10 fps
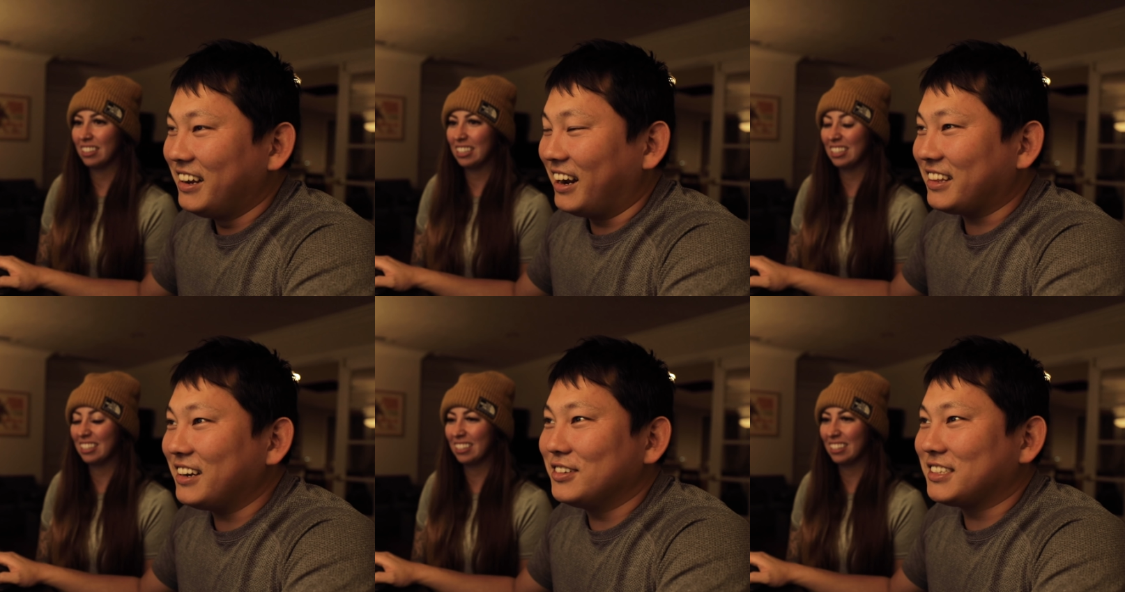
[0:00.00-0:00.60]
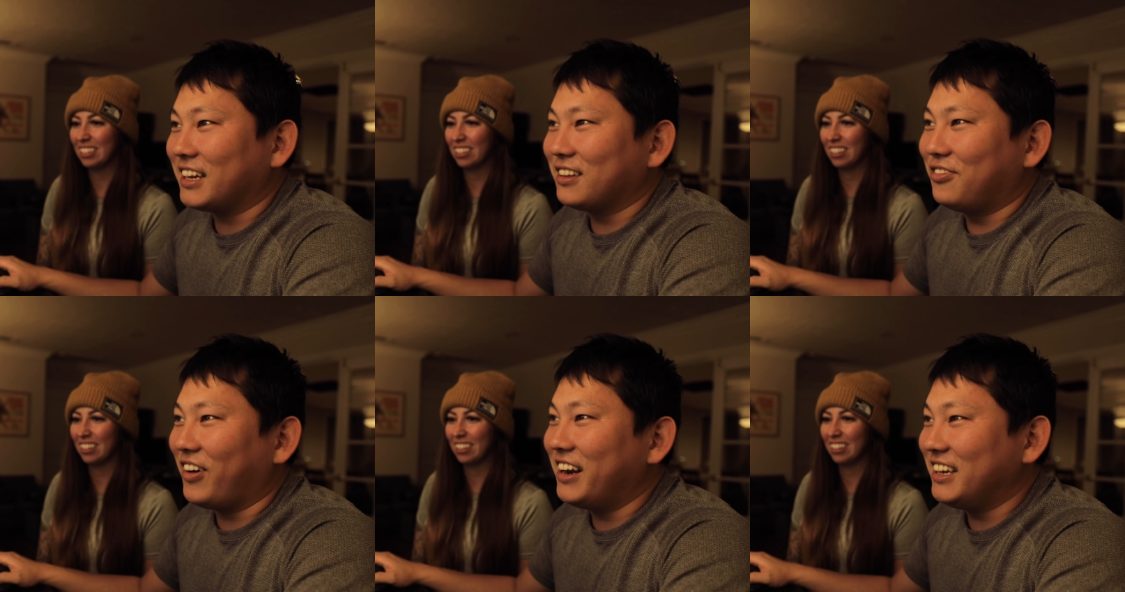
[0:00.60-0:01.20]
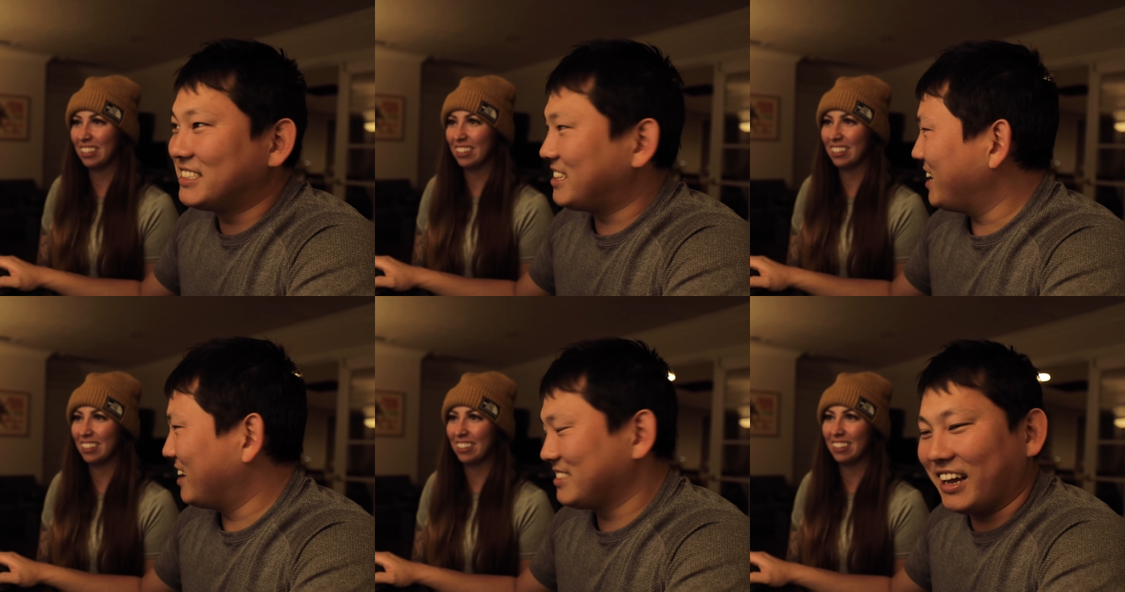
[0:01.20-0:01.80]
Speaker 1: You know, I thought it was like the funniest
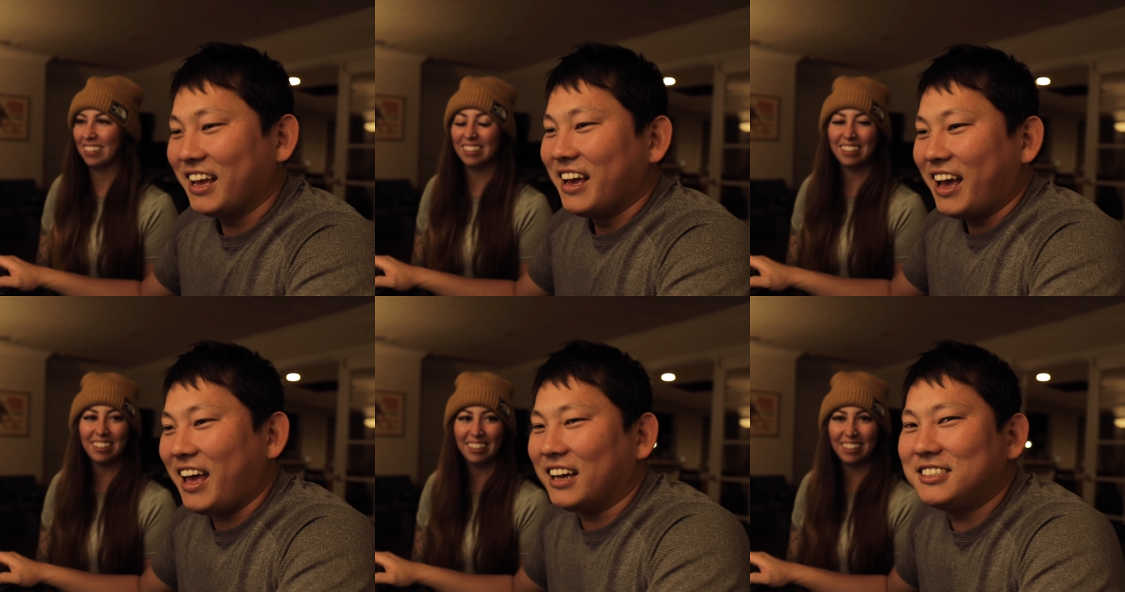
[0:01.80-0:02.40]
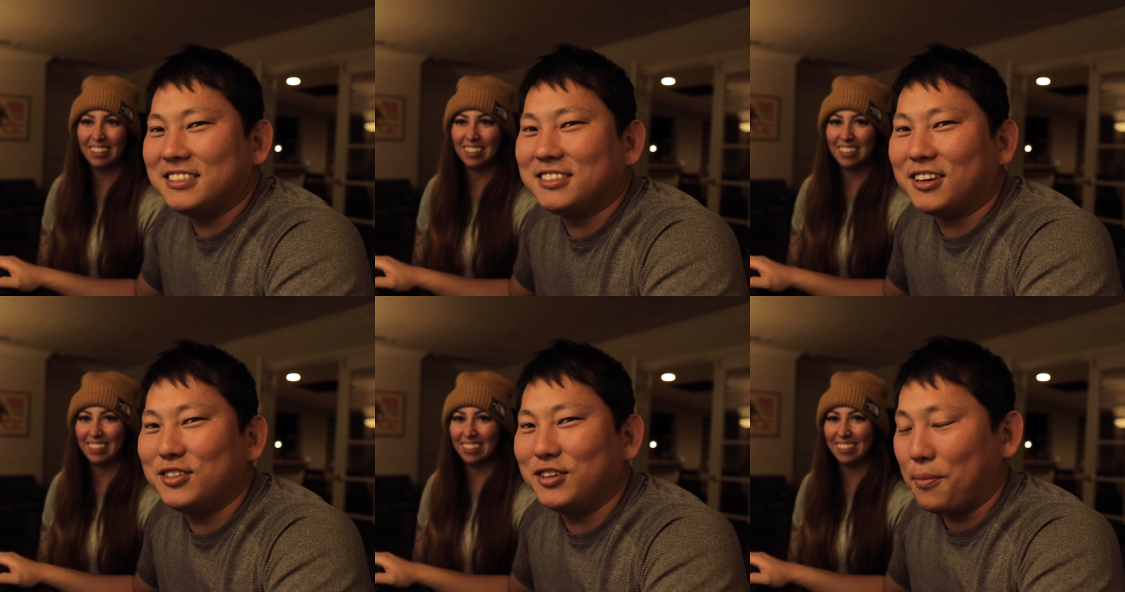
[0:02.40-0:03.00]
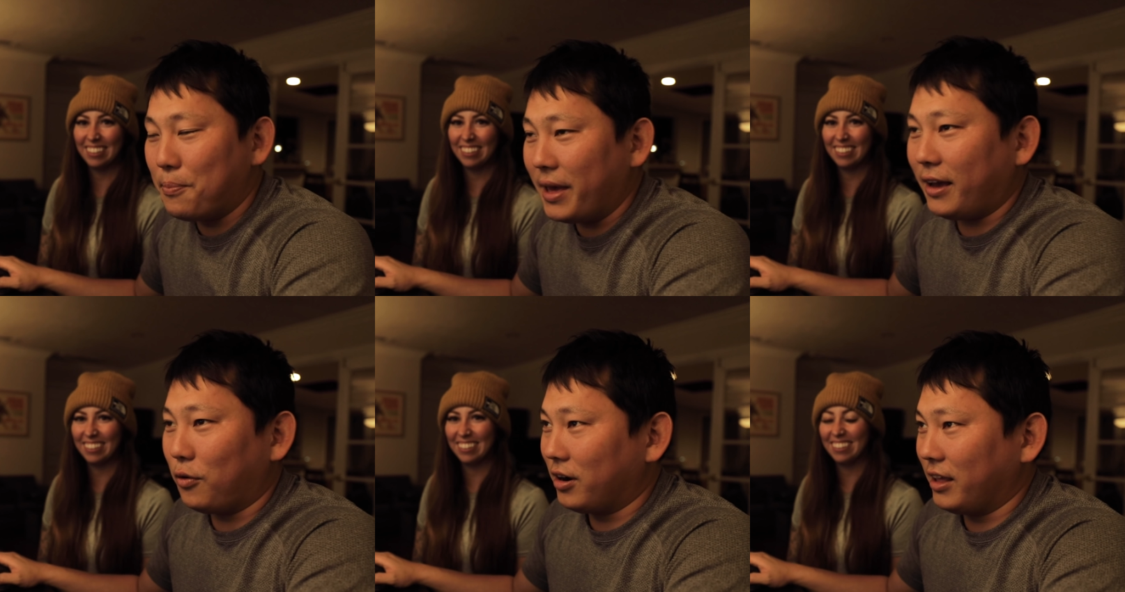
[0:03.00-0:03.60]
thing. I was like, "Hey, I should start doing a
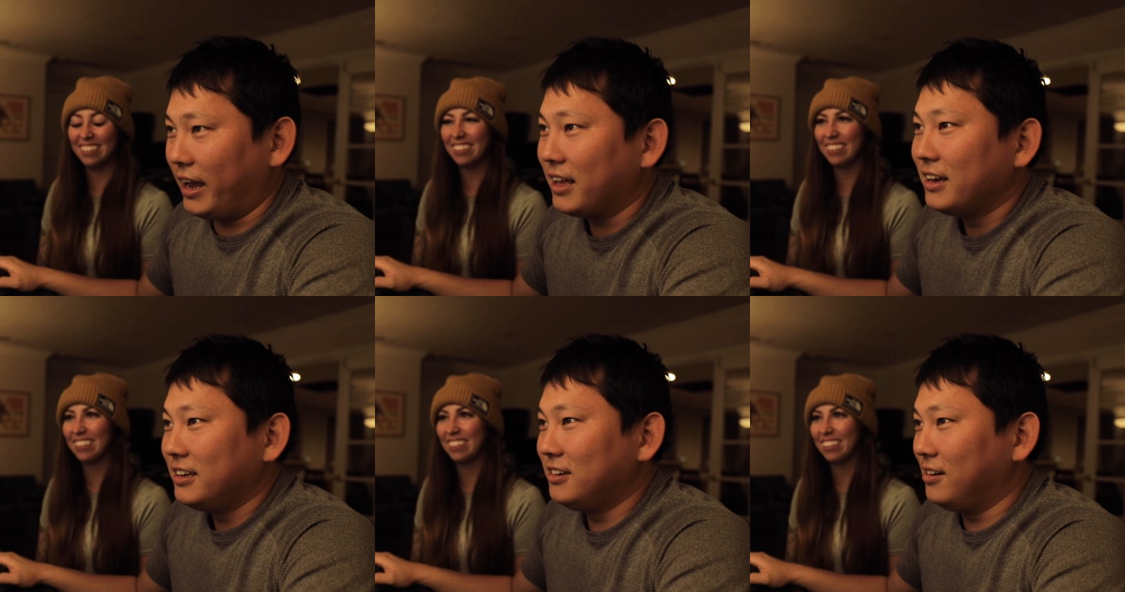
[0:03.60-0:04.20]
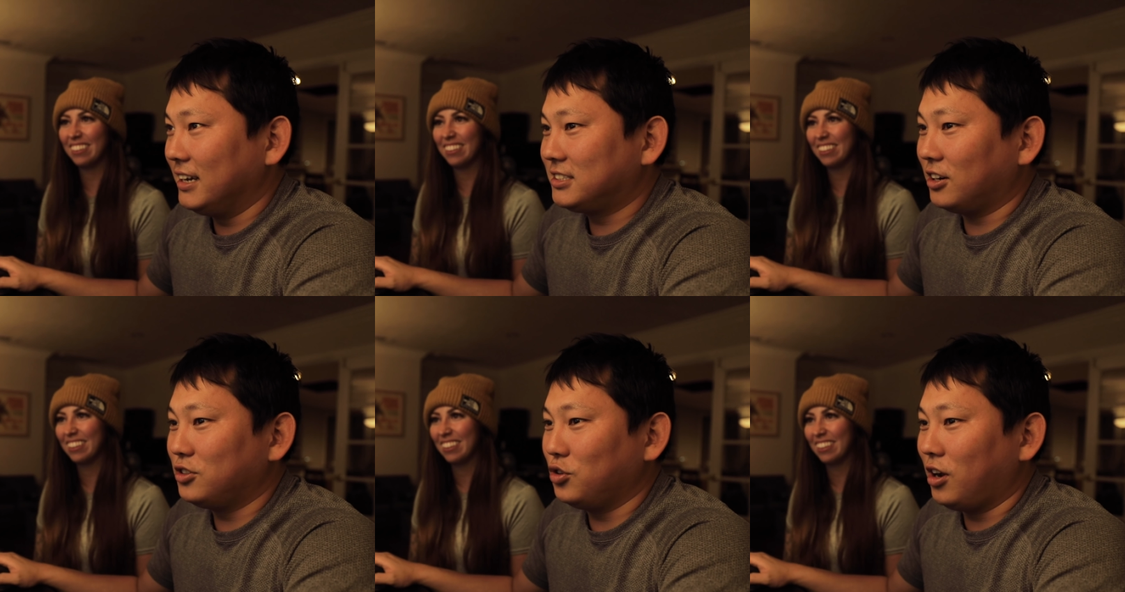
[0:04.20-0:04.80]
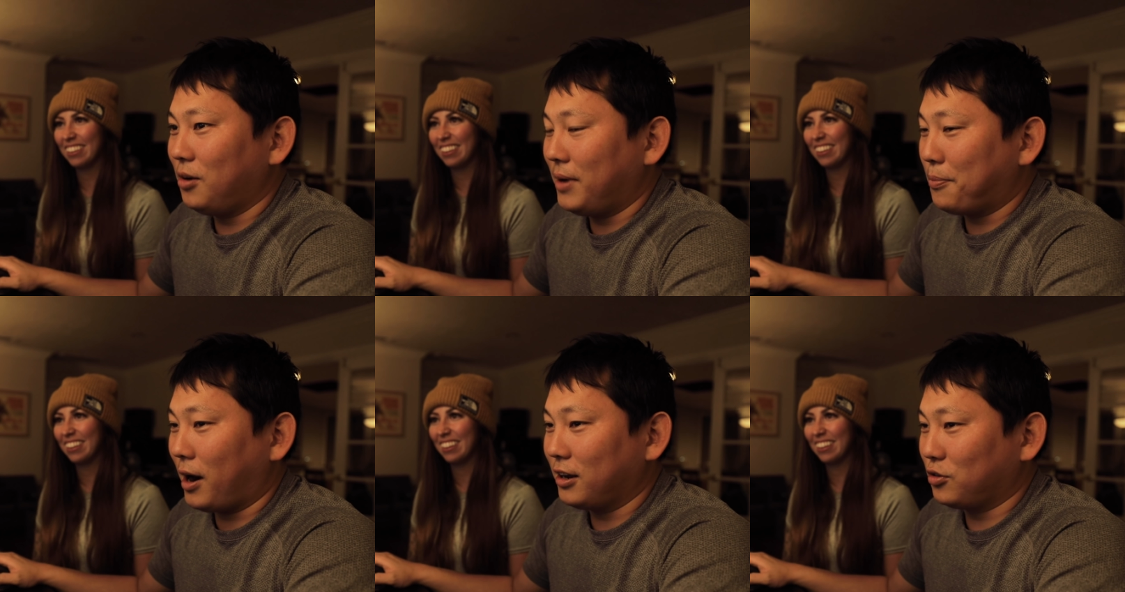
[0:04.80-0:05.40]
bit where like you know I start doing all my
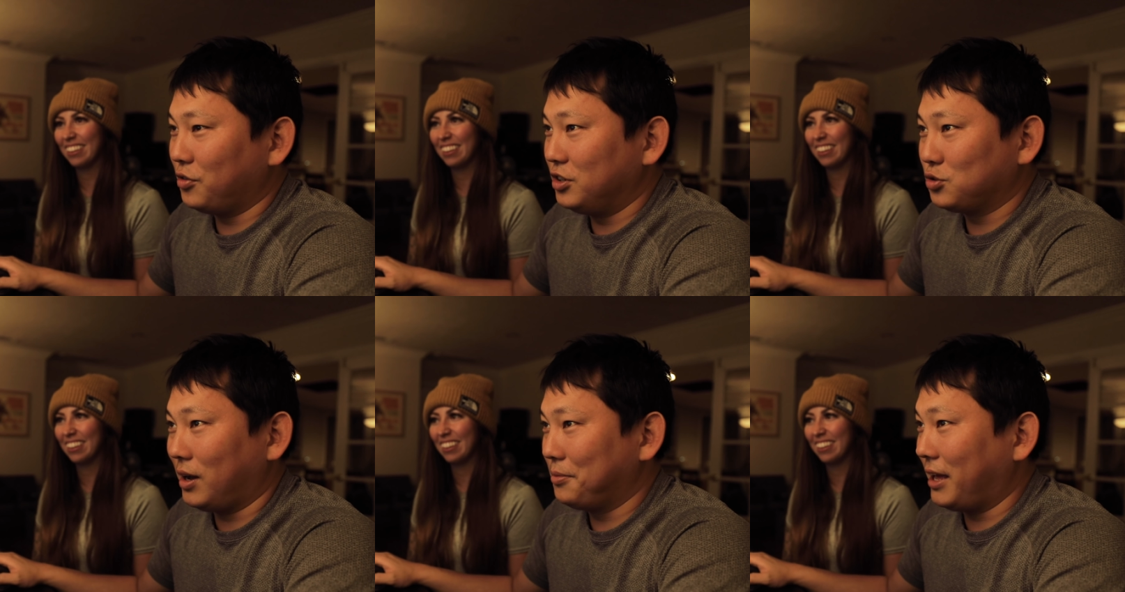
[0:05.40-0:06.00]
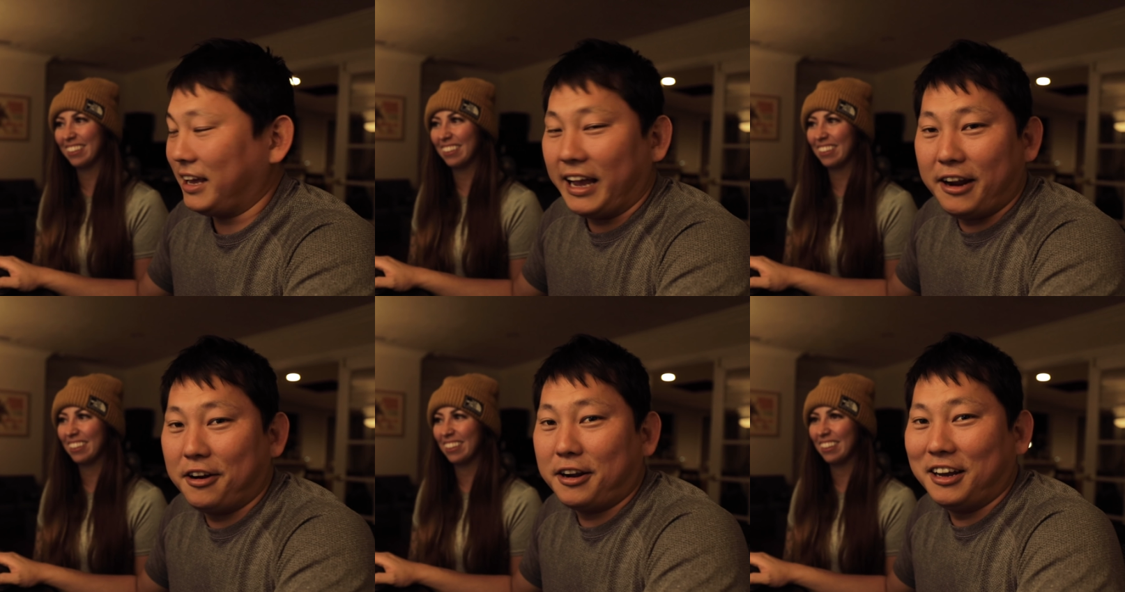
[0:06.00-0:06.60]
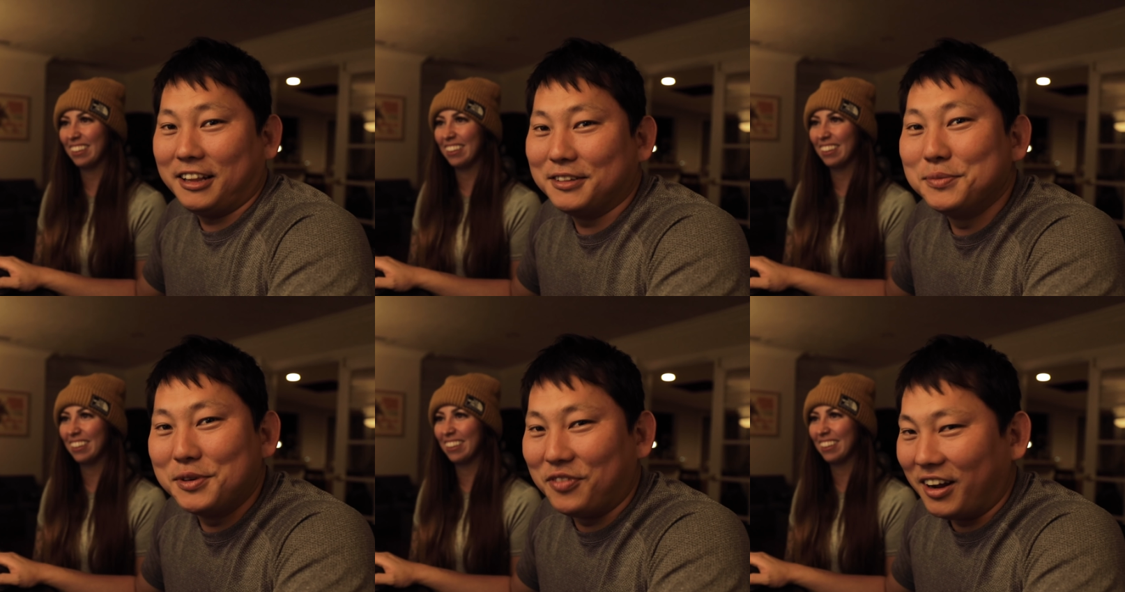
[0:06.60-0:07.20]
product reviews while I'm getting a haircut.
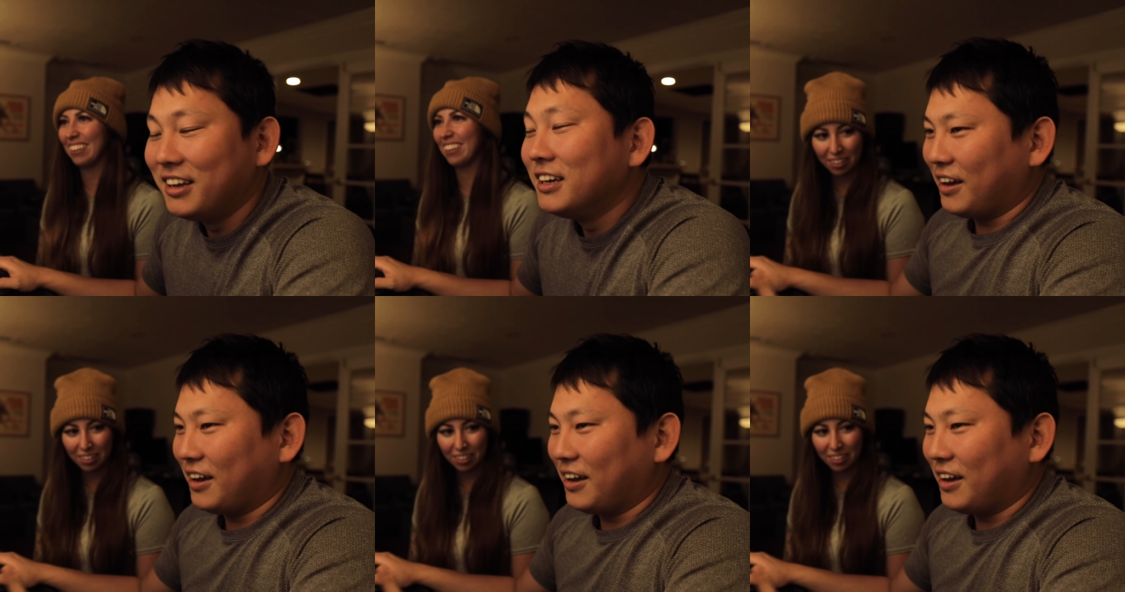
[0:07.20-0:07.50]
That'd be fun."